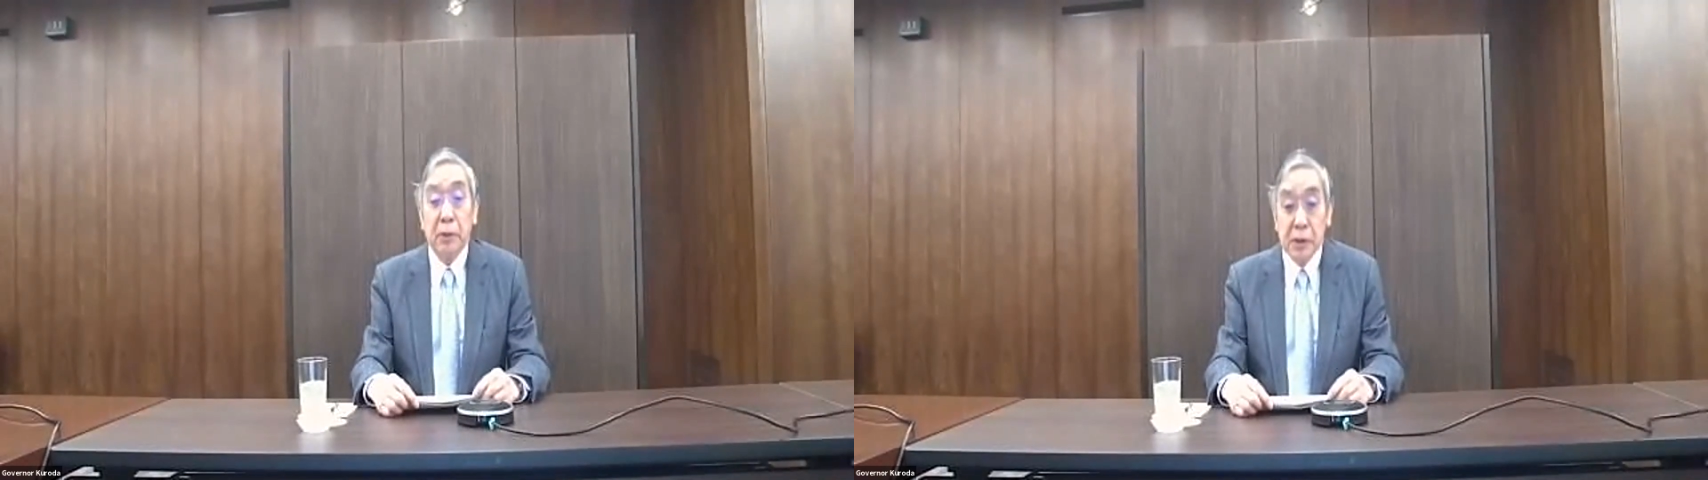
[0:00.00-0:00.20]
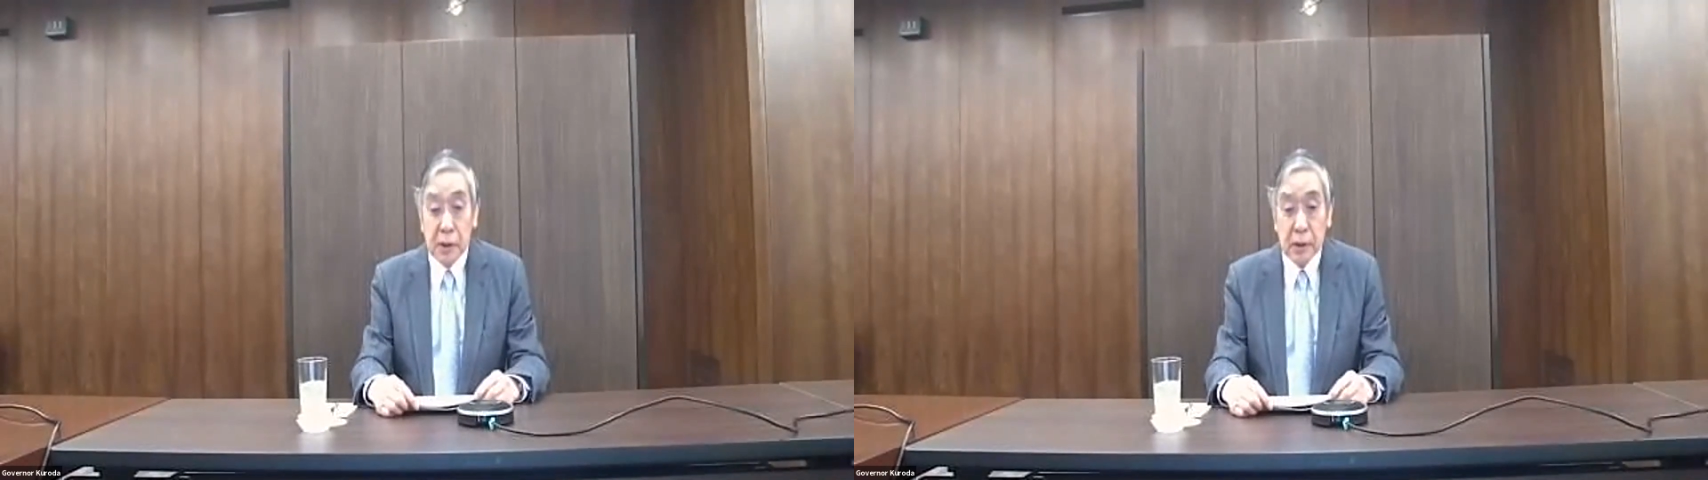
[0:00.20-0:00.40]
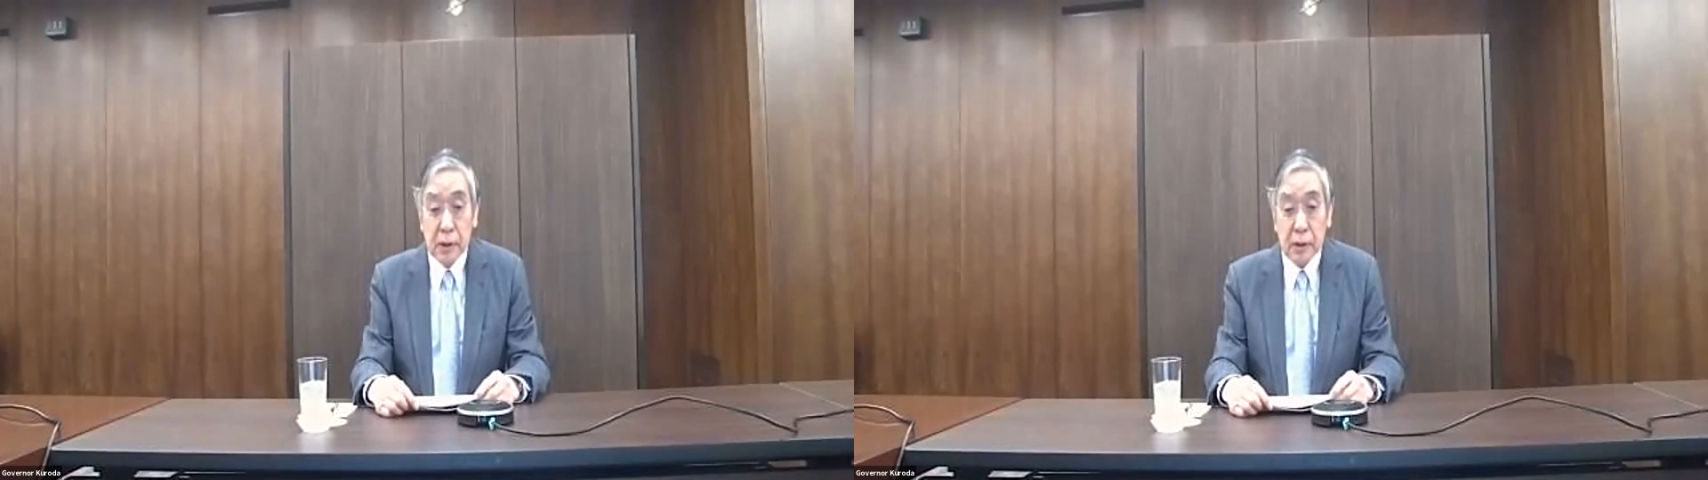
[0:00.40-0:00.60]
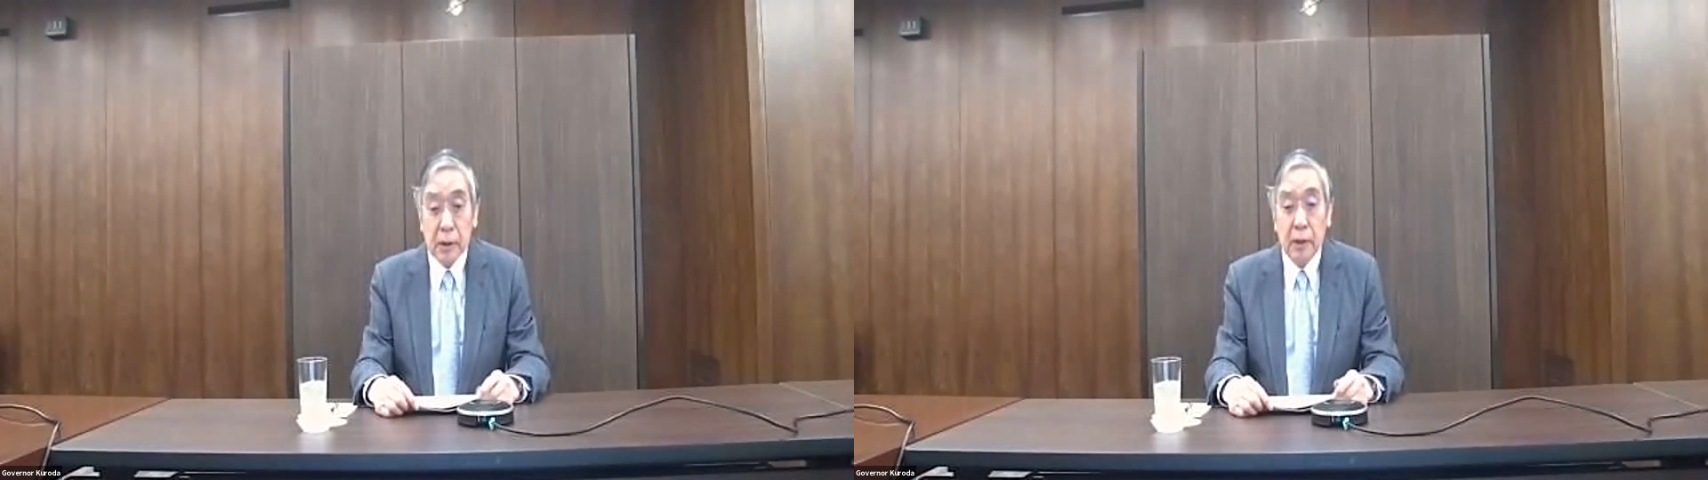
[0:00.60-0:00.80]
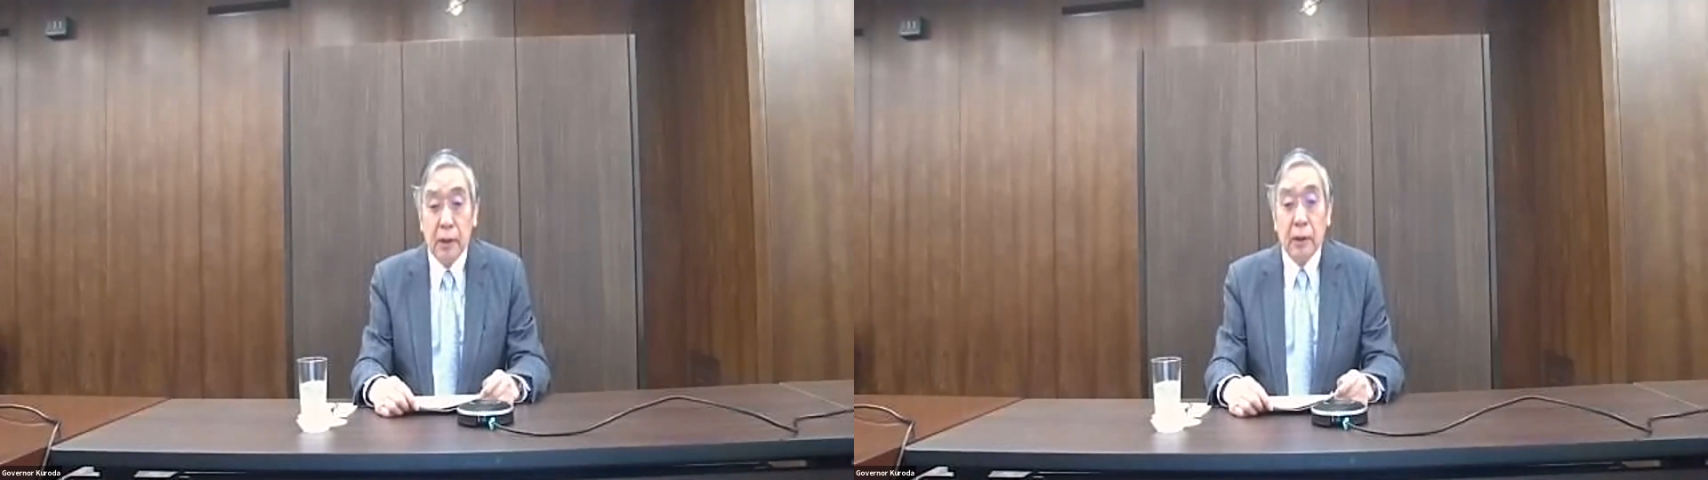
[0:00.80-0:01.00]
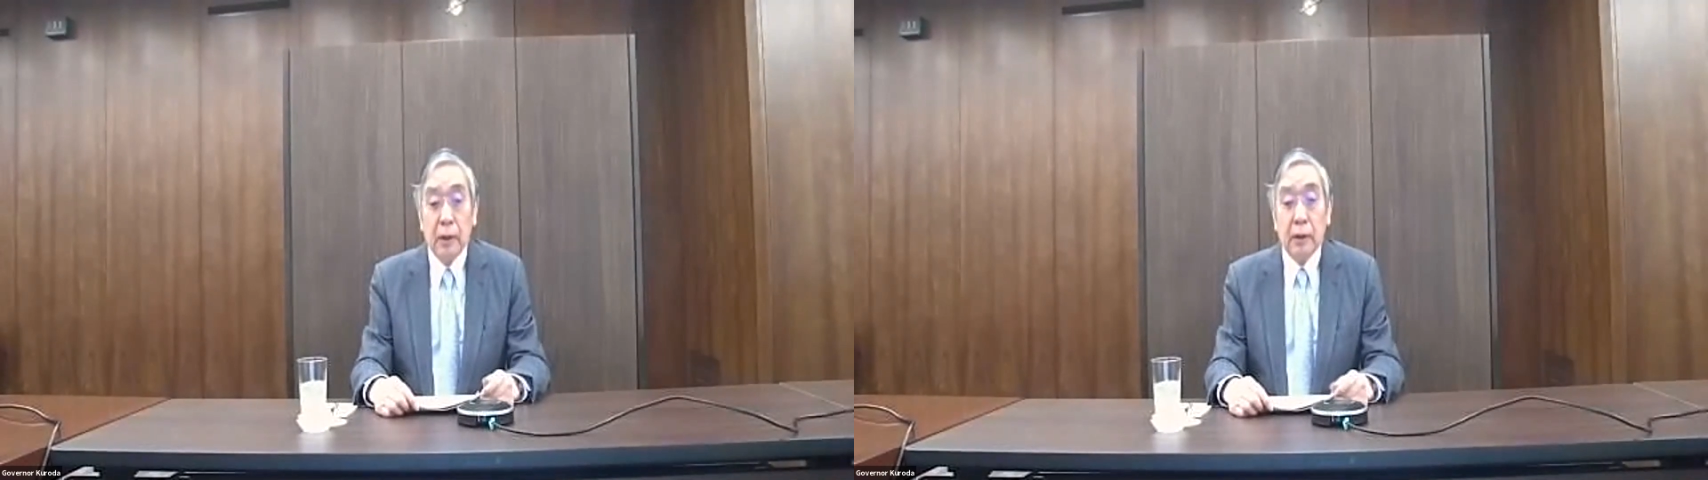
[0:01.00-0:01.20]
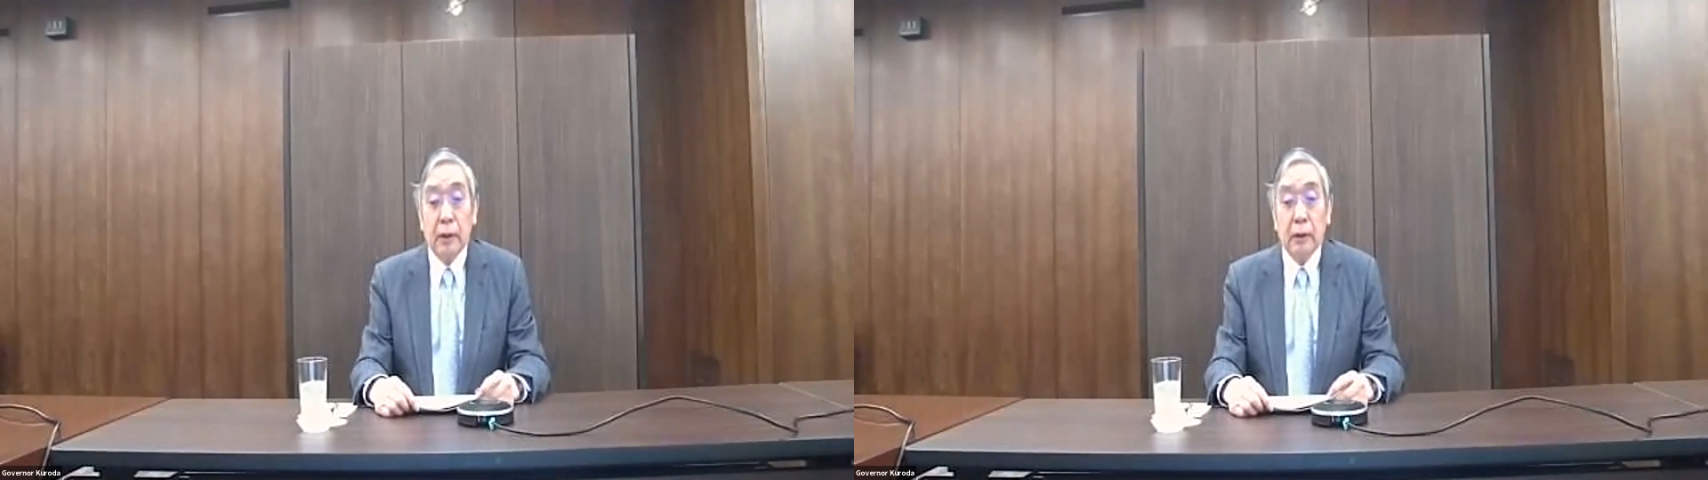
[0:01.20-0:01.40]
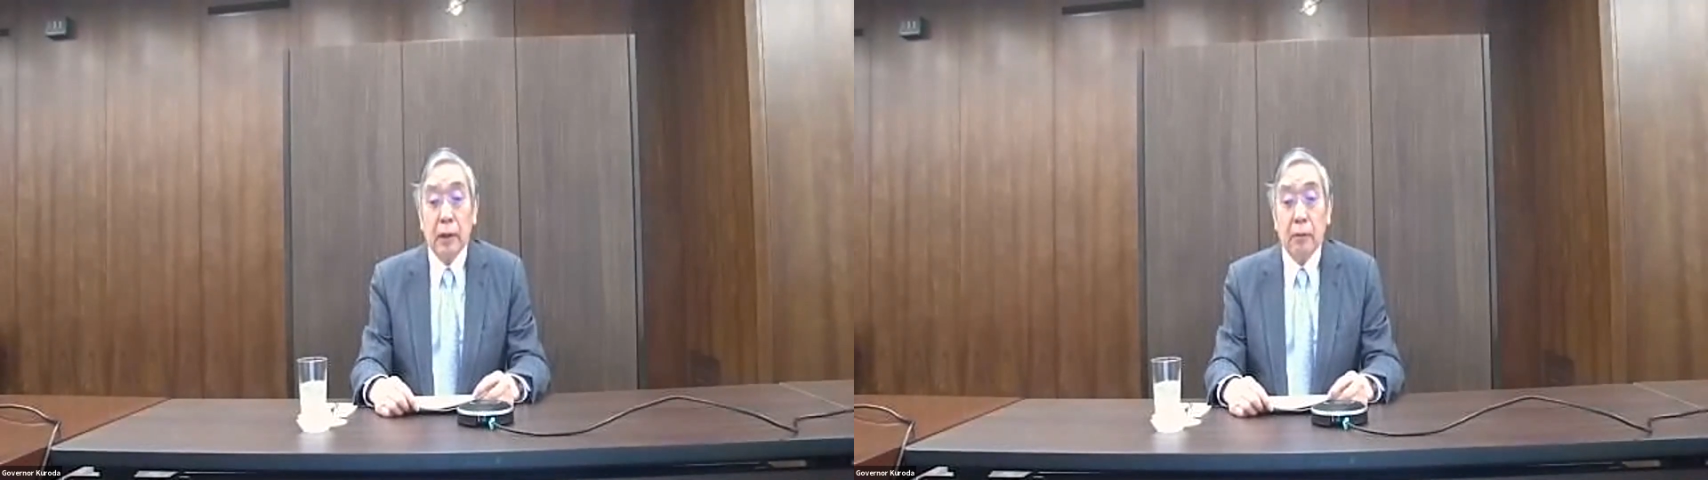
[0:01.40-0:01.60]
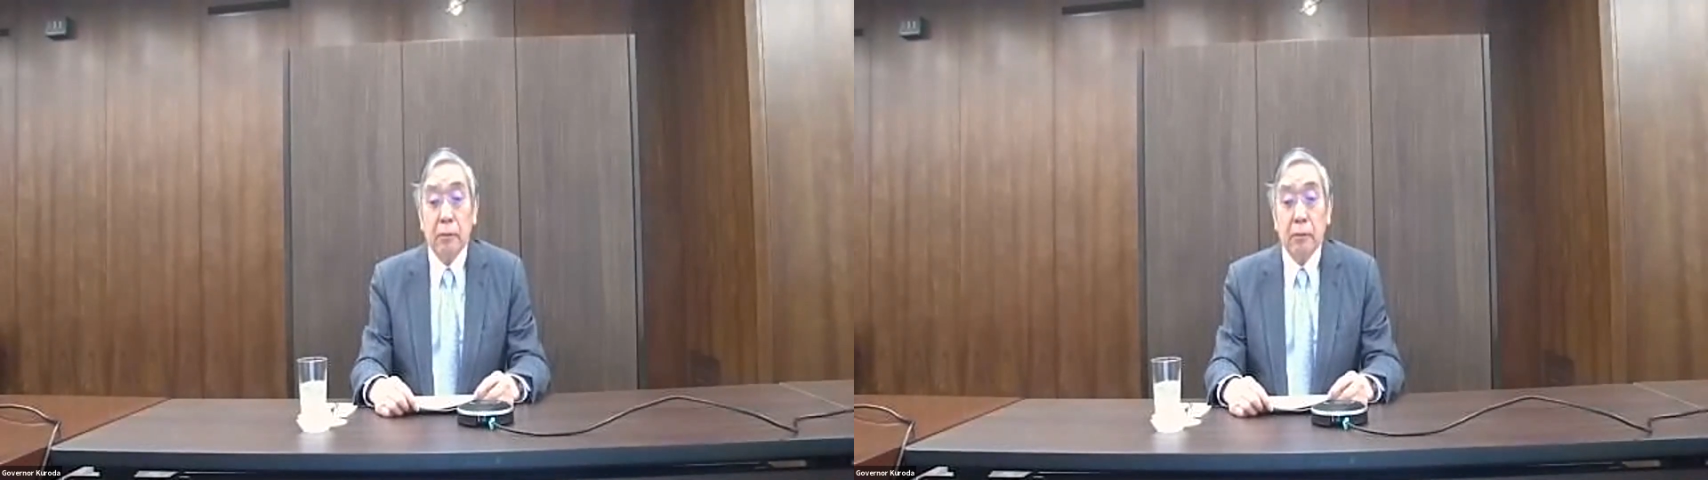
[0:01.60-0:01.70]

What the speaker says: businesses that have